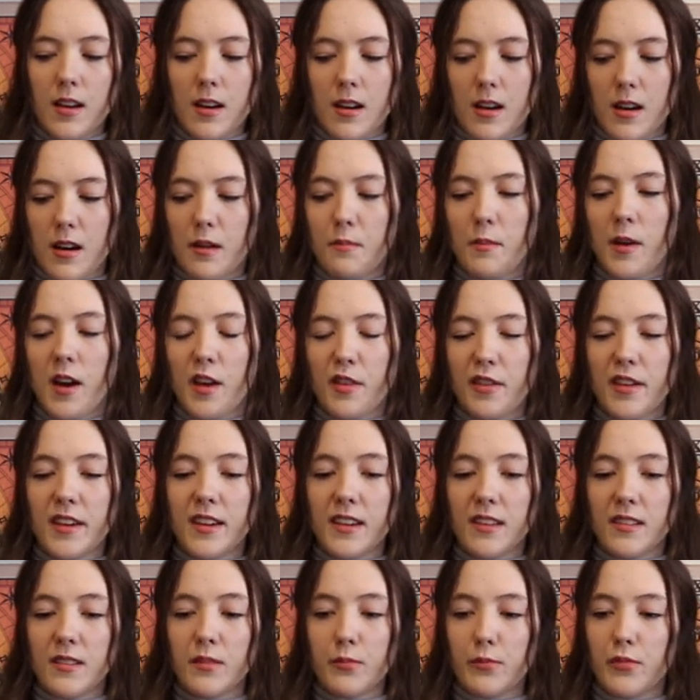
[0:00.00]
I
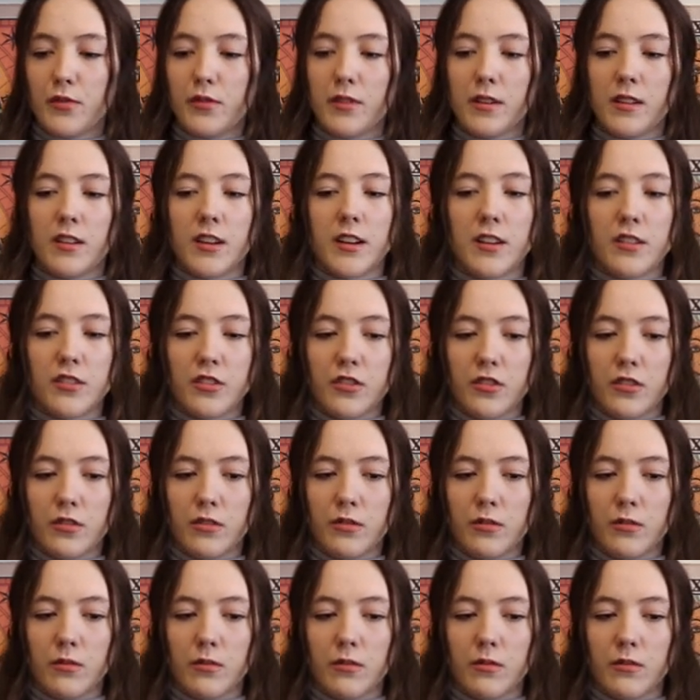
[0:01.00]
think it's important that
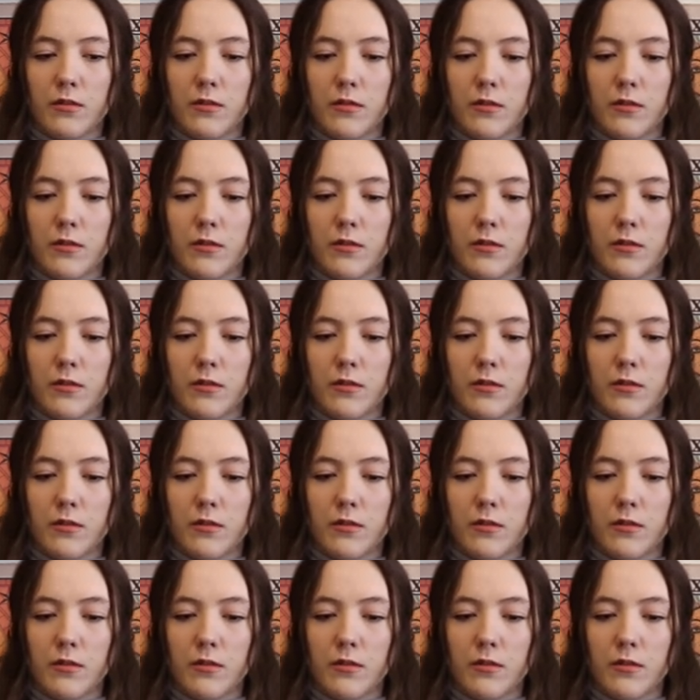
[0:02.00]
you,